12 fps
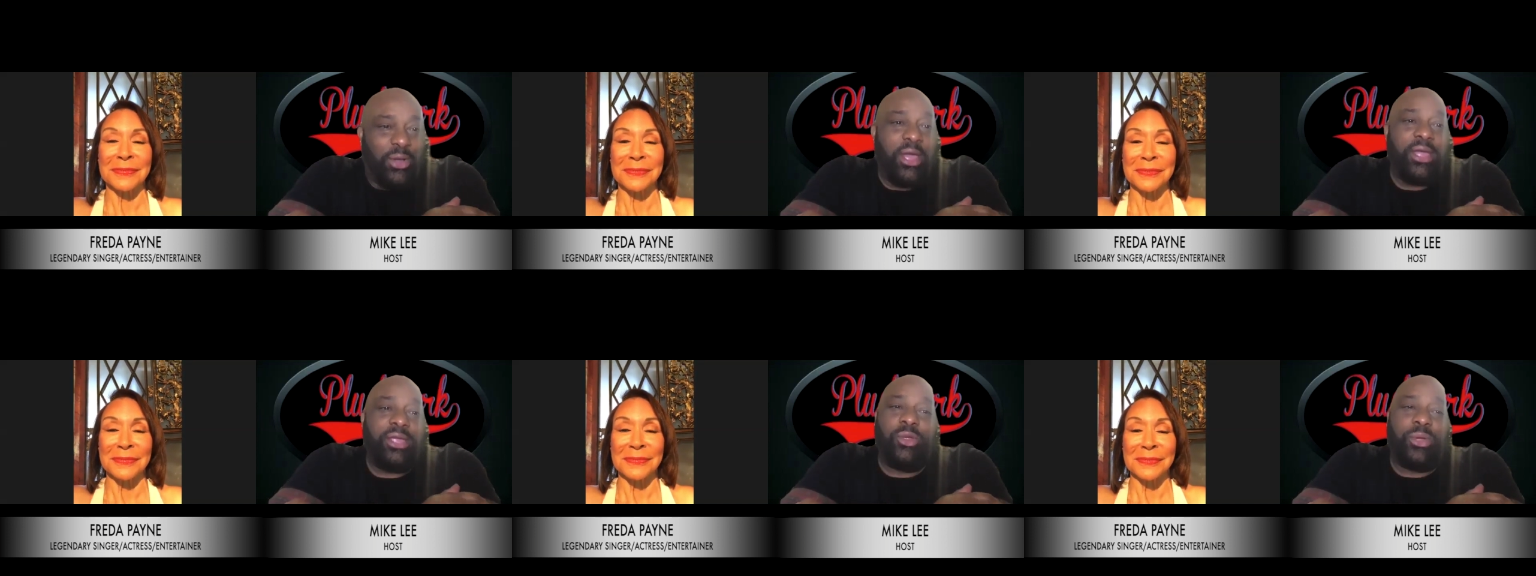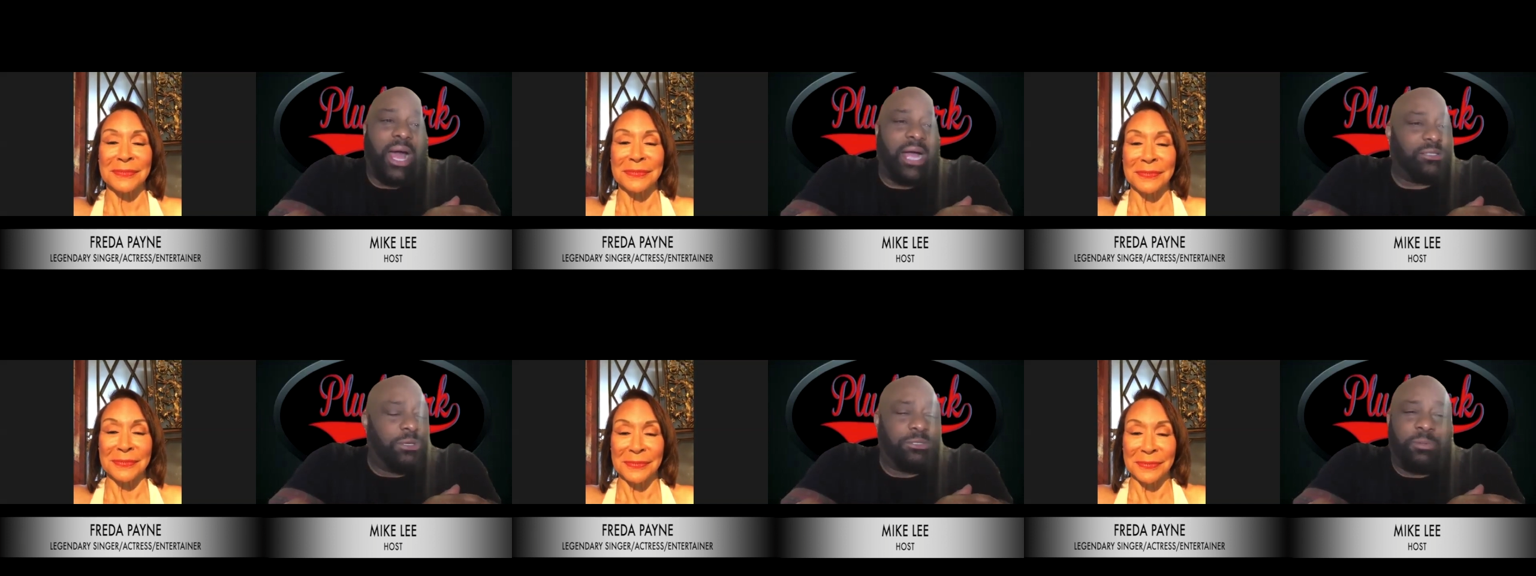Speaker 1: You guys
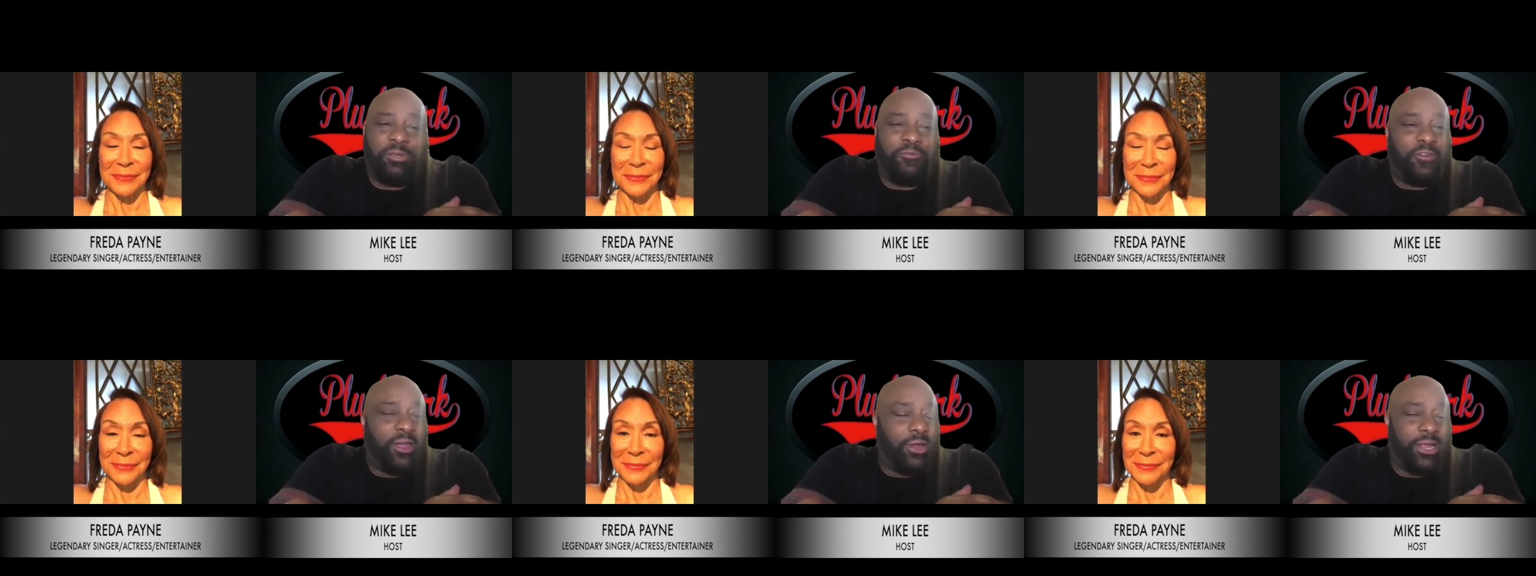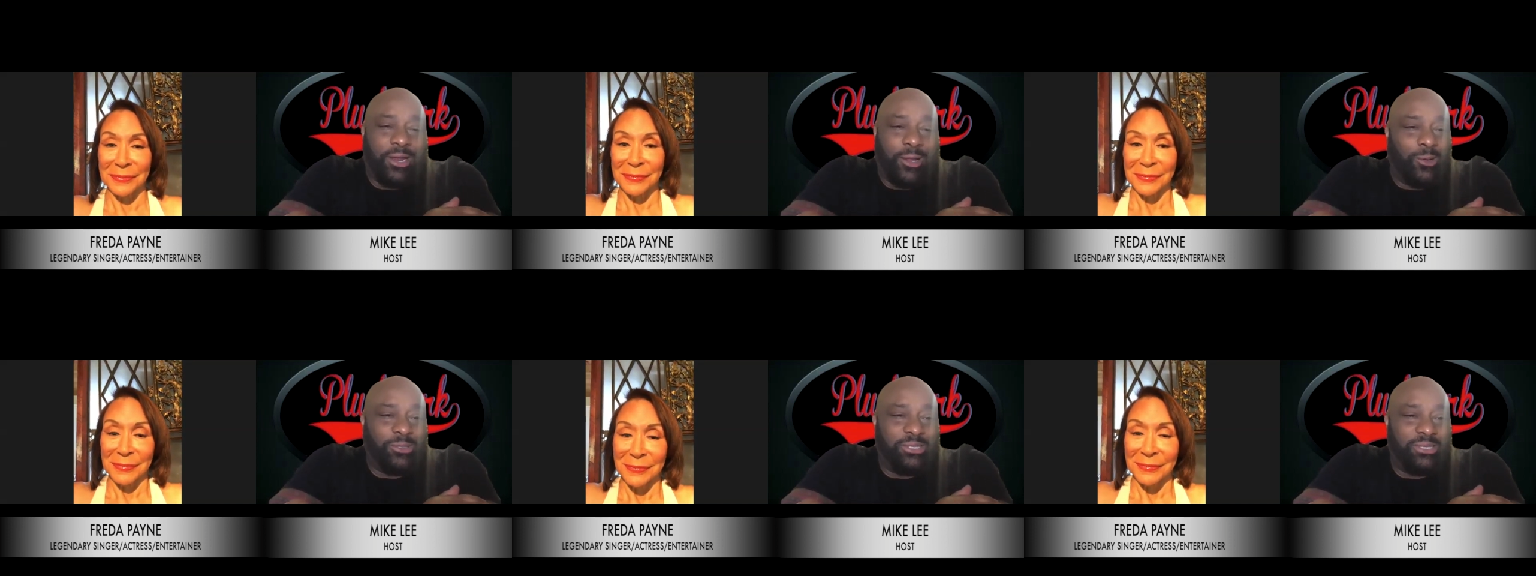must be very
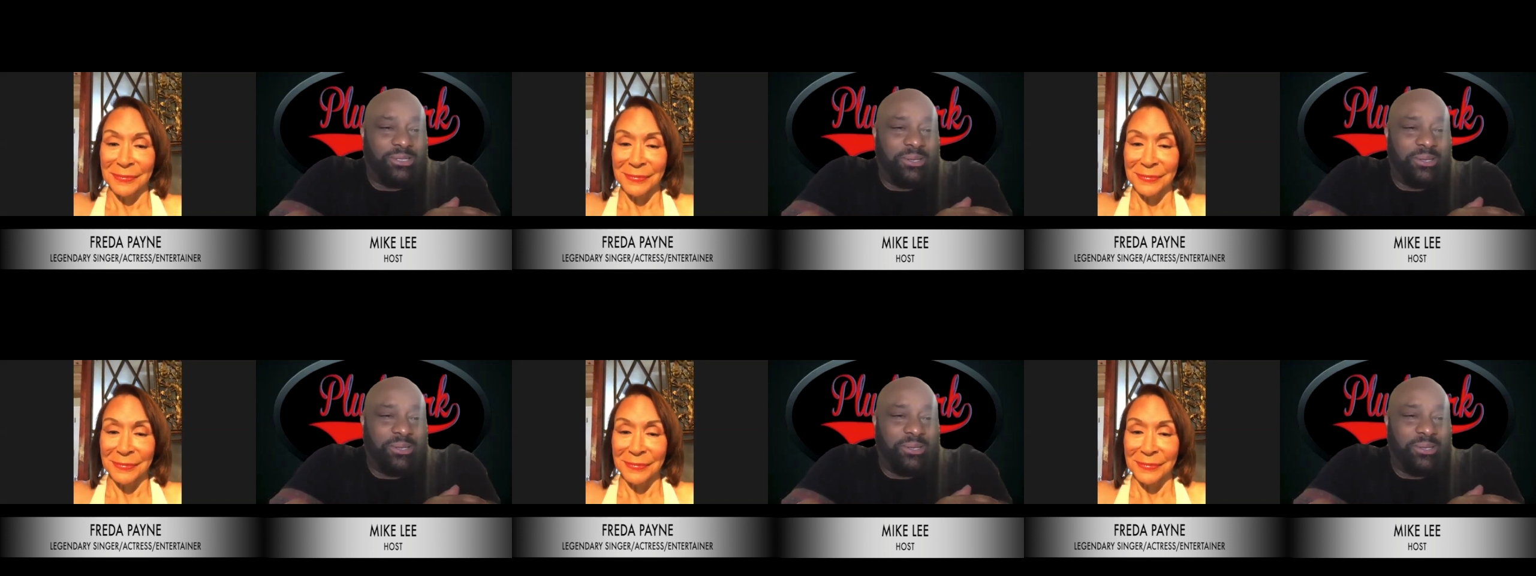close.